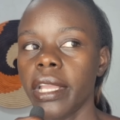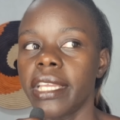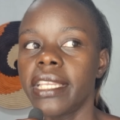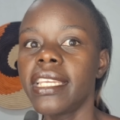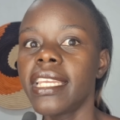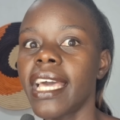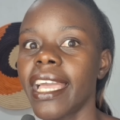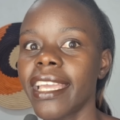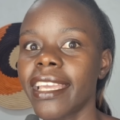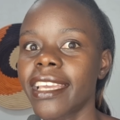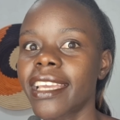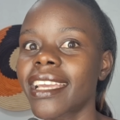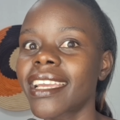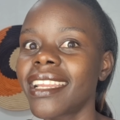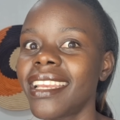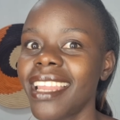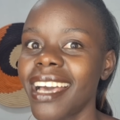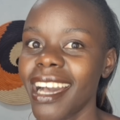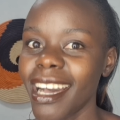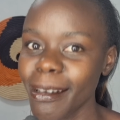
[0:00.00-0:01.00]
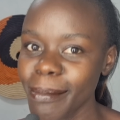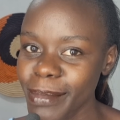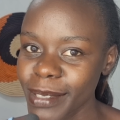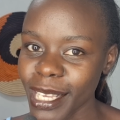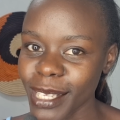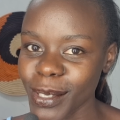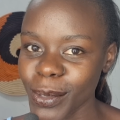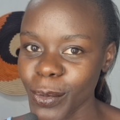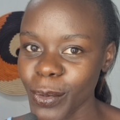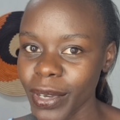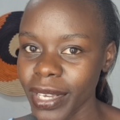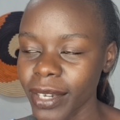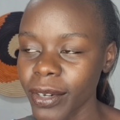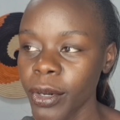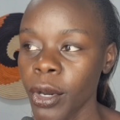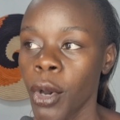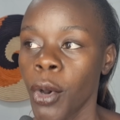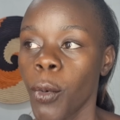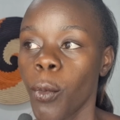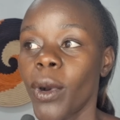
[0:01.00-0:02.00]
in like clubs as
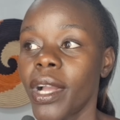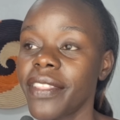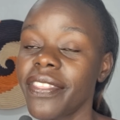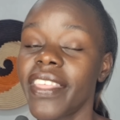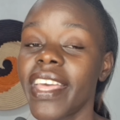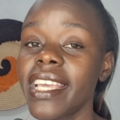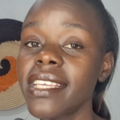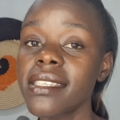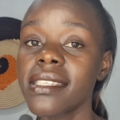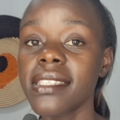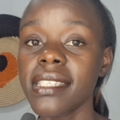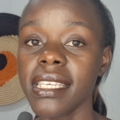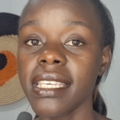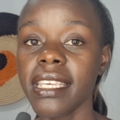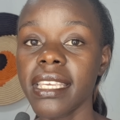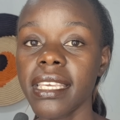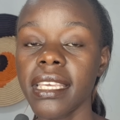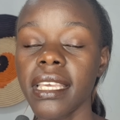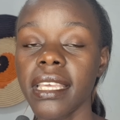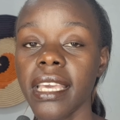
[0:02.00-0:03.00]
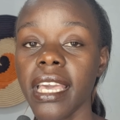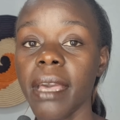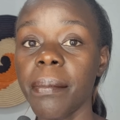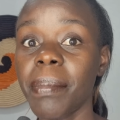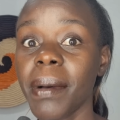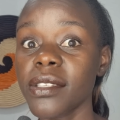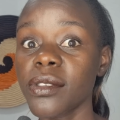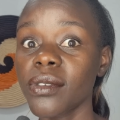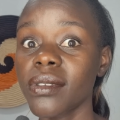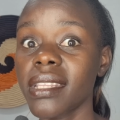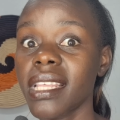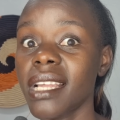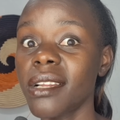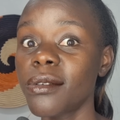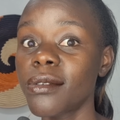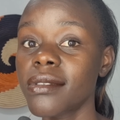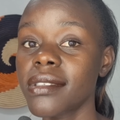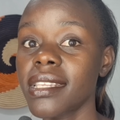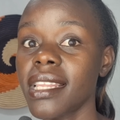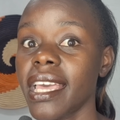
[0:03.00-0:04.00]
well, when they see a person that
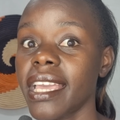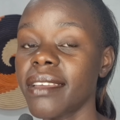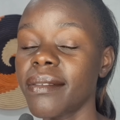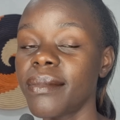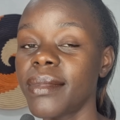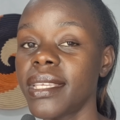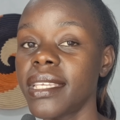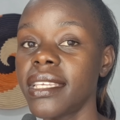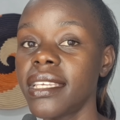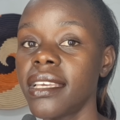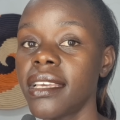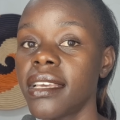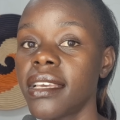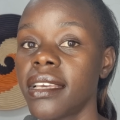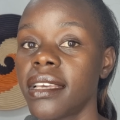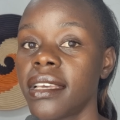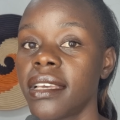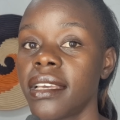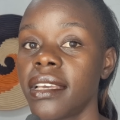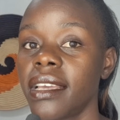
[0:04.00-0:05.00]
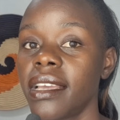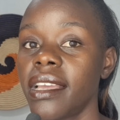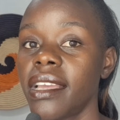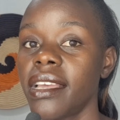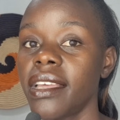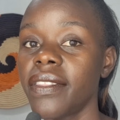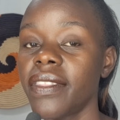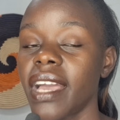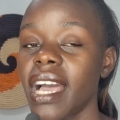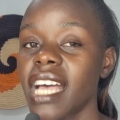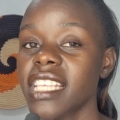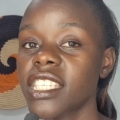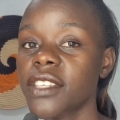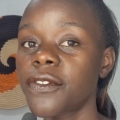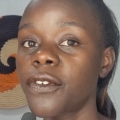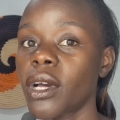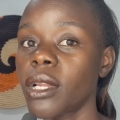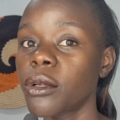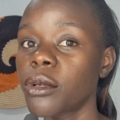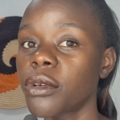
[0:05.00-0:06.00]
looks like me, they
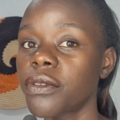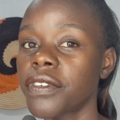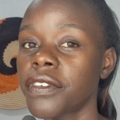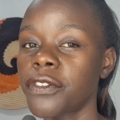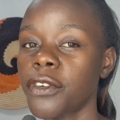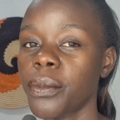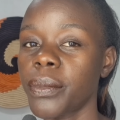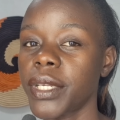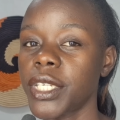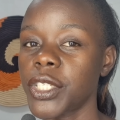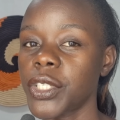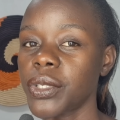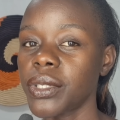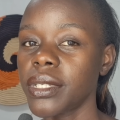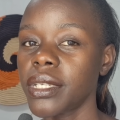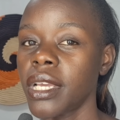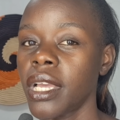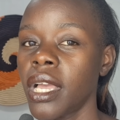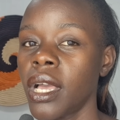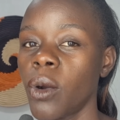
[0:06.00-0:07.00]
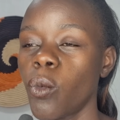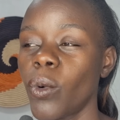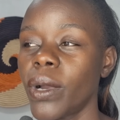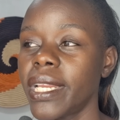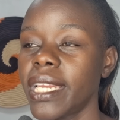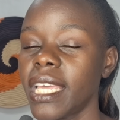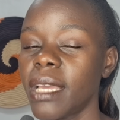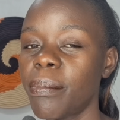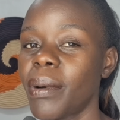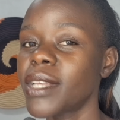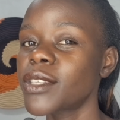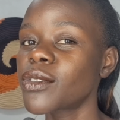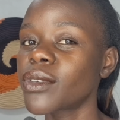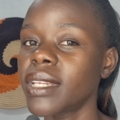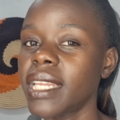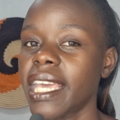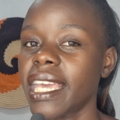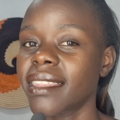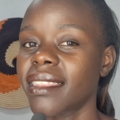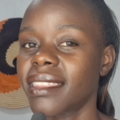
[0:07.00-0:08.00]
ask for a lot of information. When a
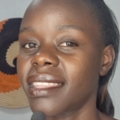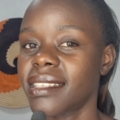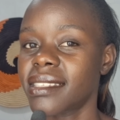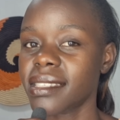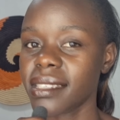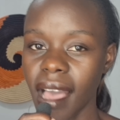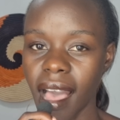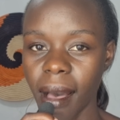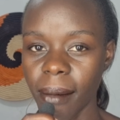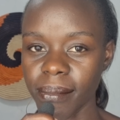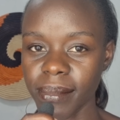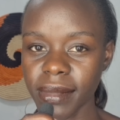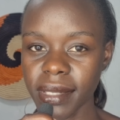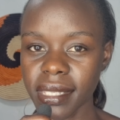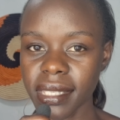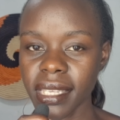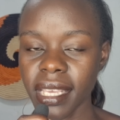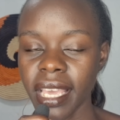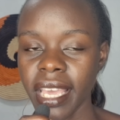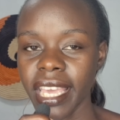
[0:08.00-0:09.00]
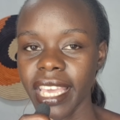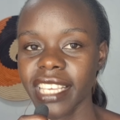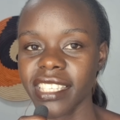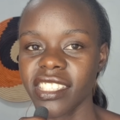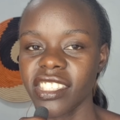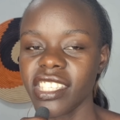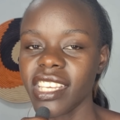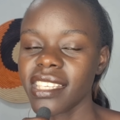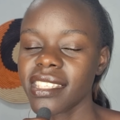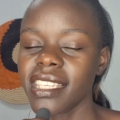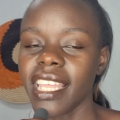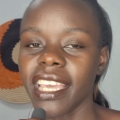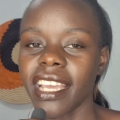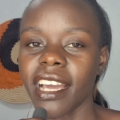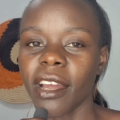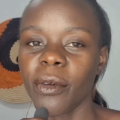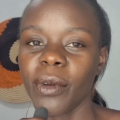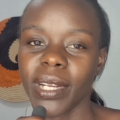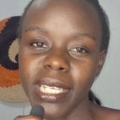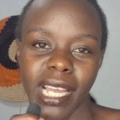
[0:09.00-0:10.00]
person like this comes, it's just
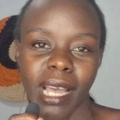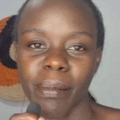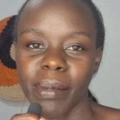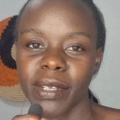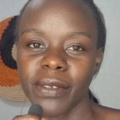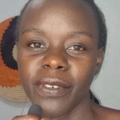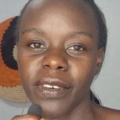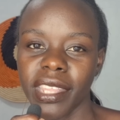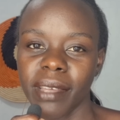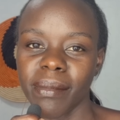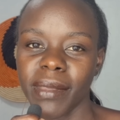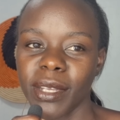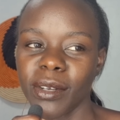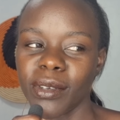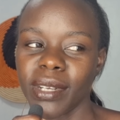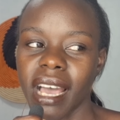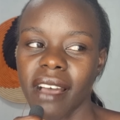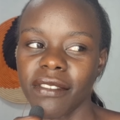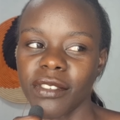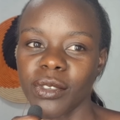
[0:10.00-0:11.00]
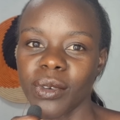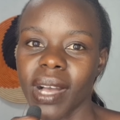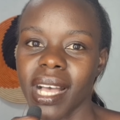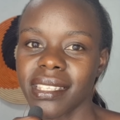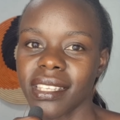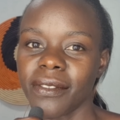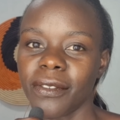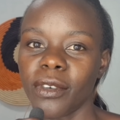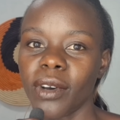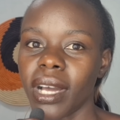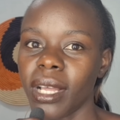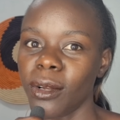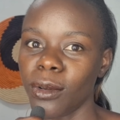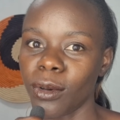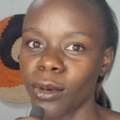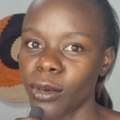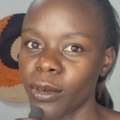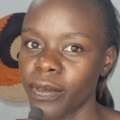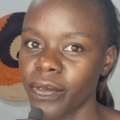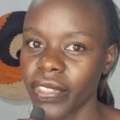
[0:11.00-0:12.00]
like a red carpet for them. They don't have to ask for a
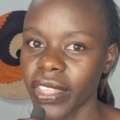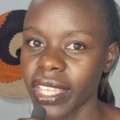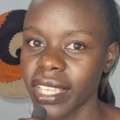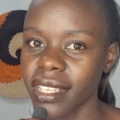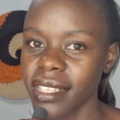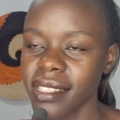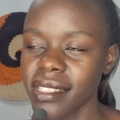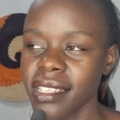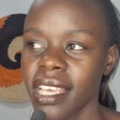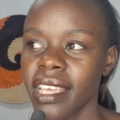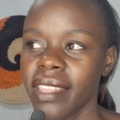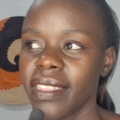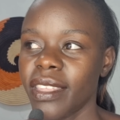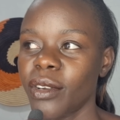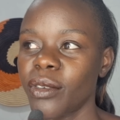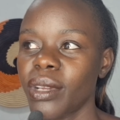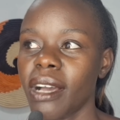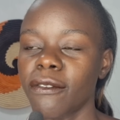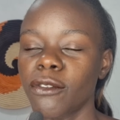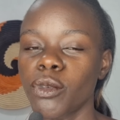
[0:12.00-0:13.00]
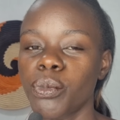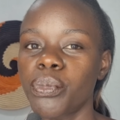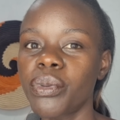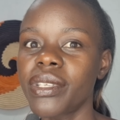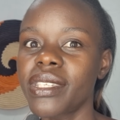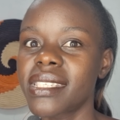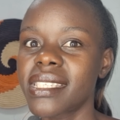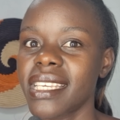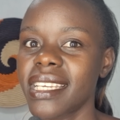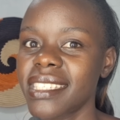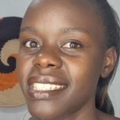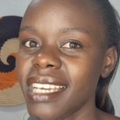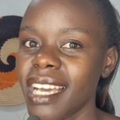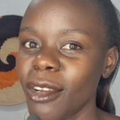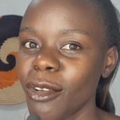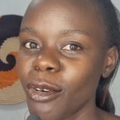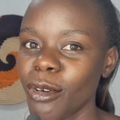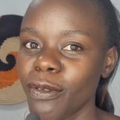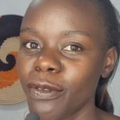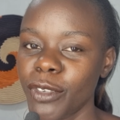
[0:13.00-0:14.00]
lot of things. They don't have to present
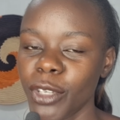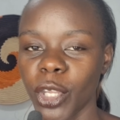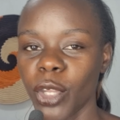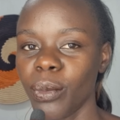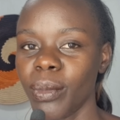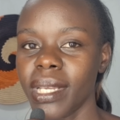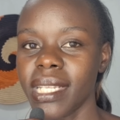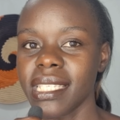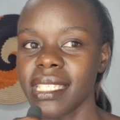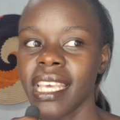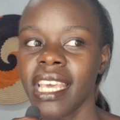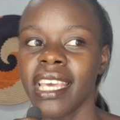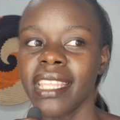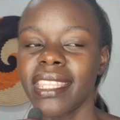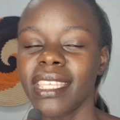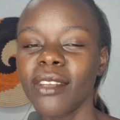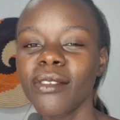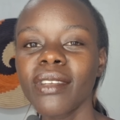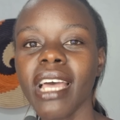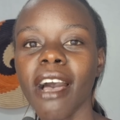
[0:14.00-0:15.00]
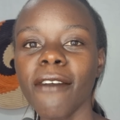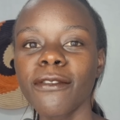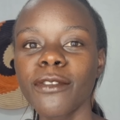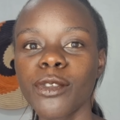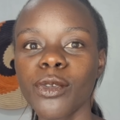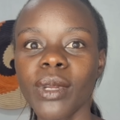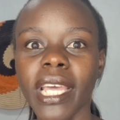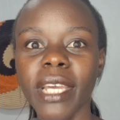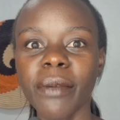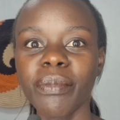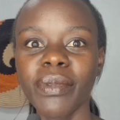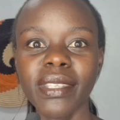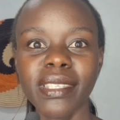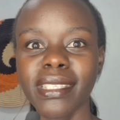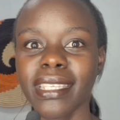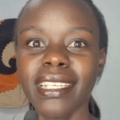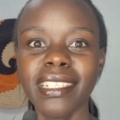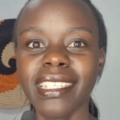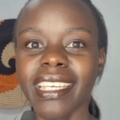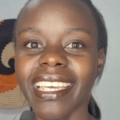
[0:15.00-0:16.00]
a lot of documents. They don't have to like
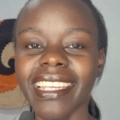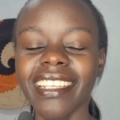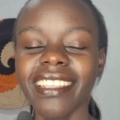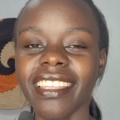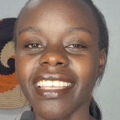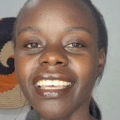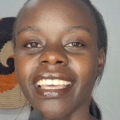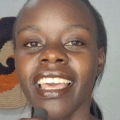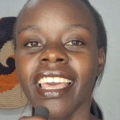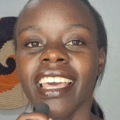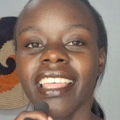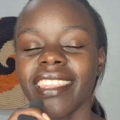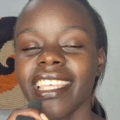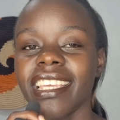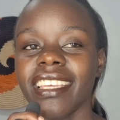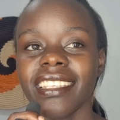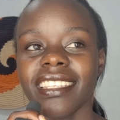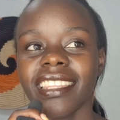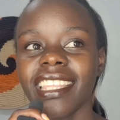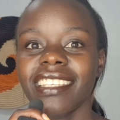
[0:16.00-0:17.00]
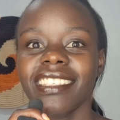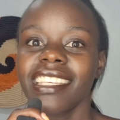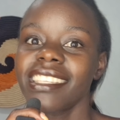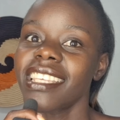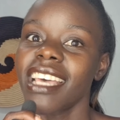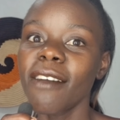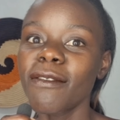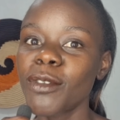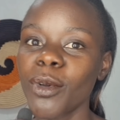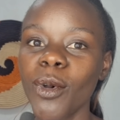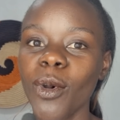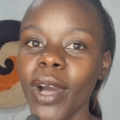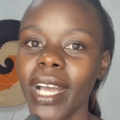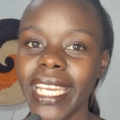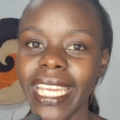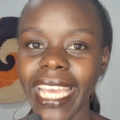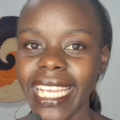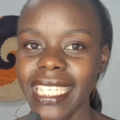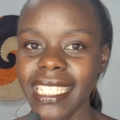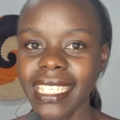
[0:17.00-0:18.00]
present anything. They just have to go
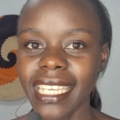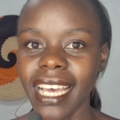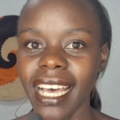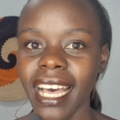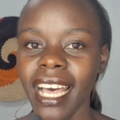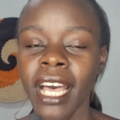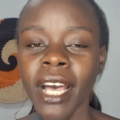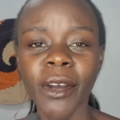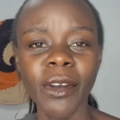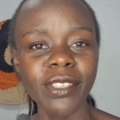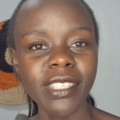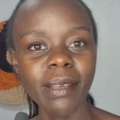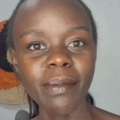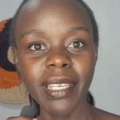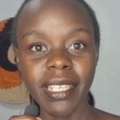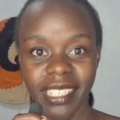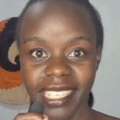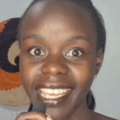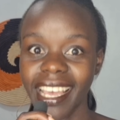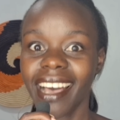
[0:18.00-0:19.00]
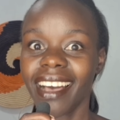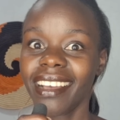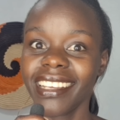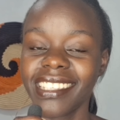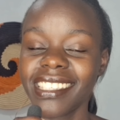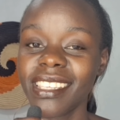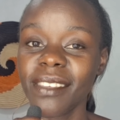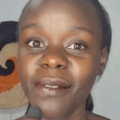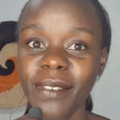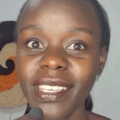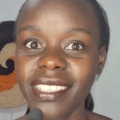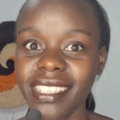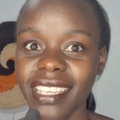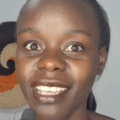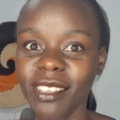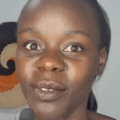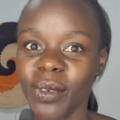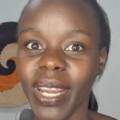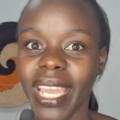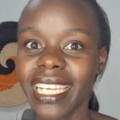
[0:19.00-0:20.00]
and enter. Because I mean, yeah, it's
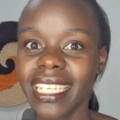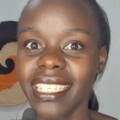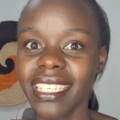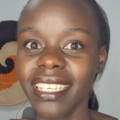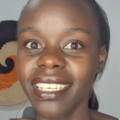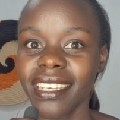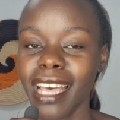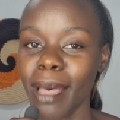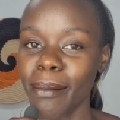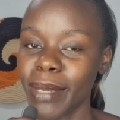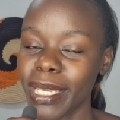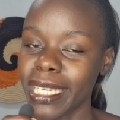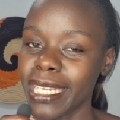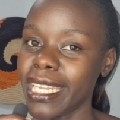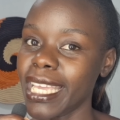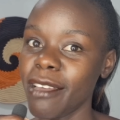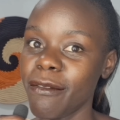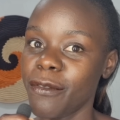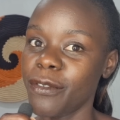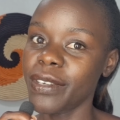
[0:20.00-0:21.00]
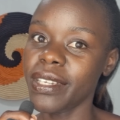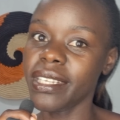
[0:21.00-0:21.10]
investors, right? I mean,